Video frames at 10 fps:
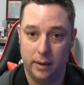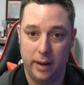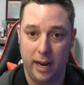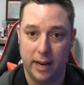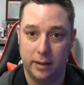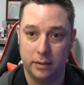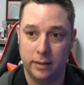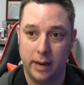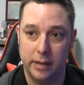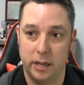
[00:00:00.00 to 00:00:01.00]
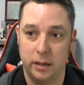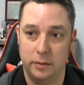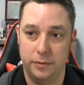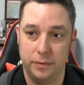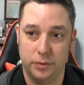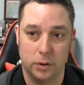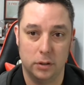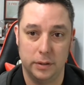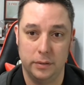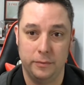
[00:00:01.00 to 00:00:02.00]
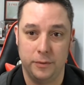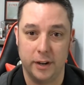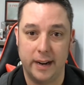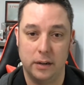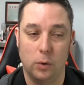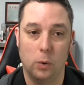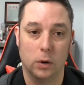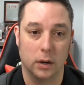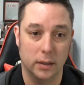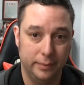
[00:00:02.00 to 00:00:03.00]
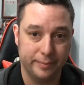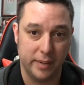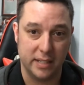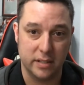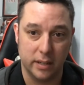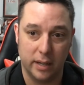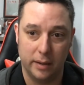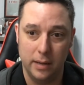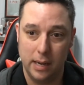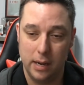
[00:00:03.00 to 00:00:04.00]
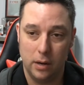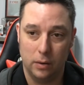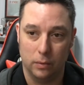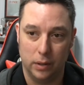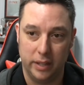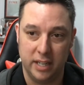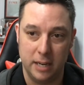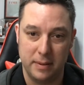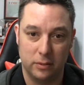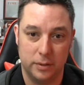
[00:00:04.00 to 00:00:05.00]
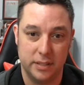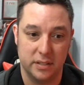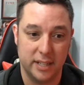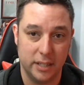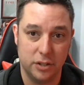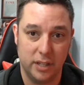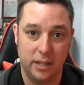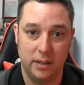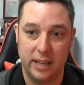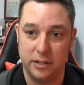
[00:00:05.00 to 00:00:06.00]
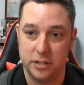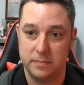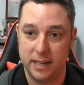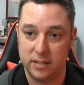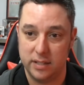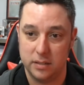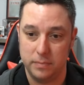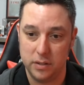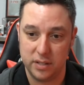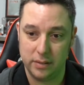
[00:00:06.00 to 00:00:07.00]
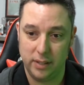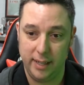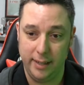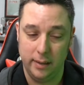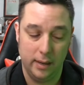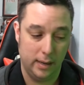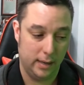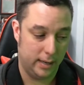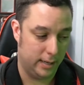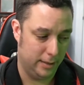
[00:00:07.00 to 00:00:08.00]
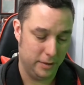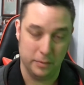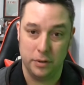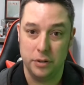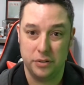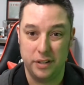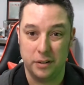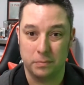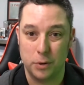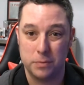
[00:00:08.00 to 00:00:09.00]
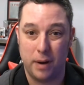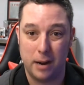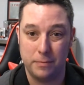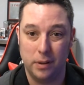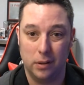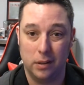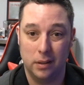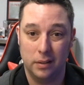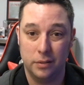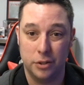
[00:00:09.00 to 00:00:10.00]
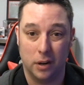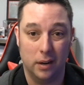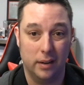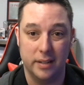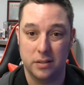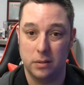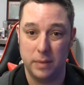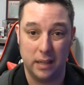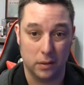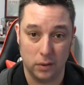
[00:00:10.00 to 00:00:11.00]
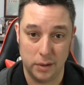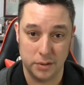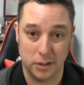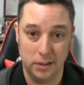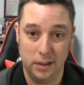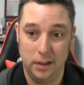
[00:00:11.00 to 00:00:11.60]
and kind of figure out an order that's going to really keep everyone's attention. That just makes sense musically. Usually, your most popular chart is going to be at the closer.